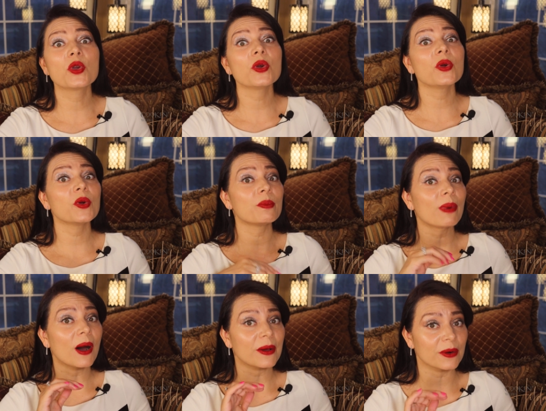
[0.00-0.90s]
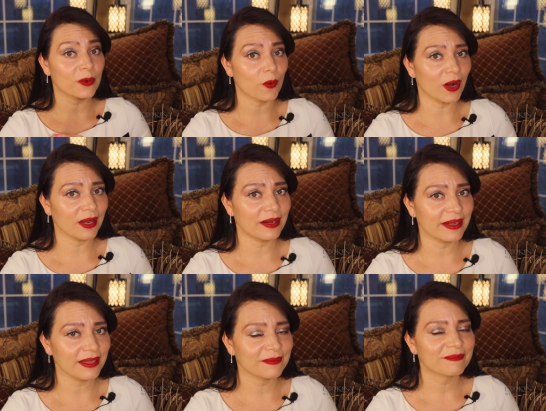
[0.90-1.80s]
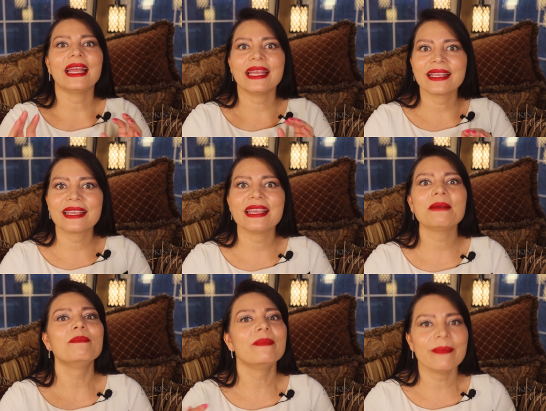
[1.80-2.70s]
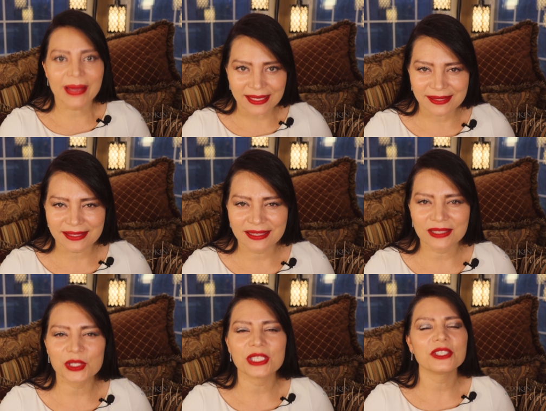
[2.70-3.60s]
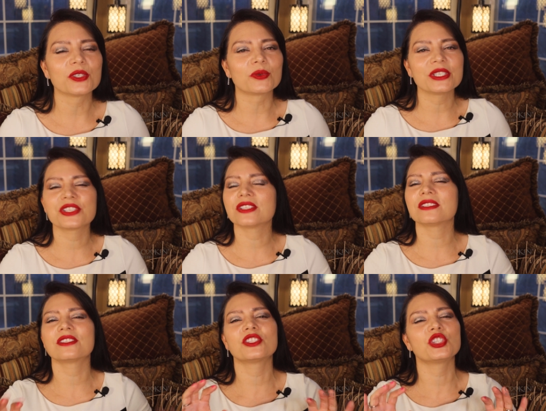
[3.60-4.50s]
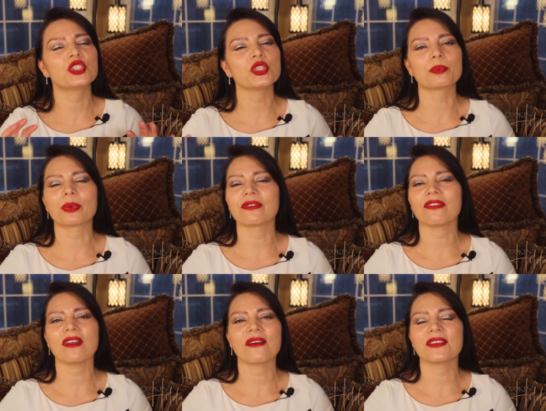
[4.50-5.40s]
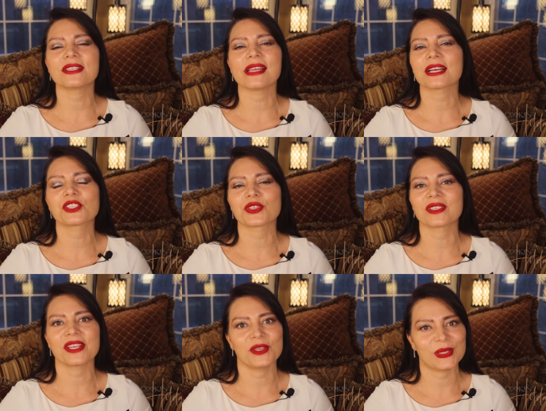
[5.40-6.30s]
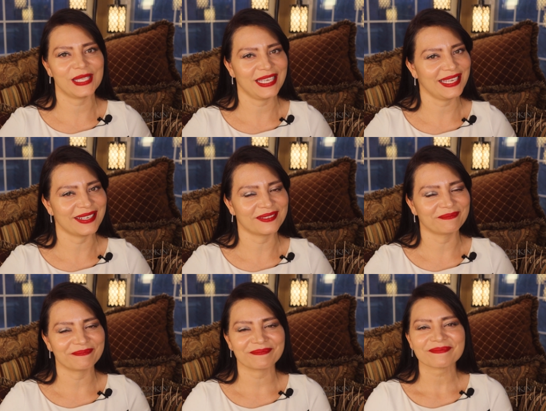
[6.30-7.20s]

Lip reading: good butter quality, and keep mixing until you reach this super fluffy texture that you see here.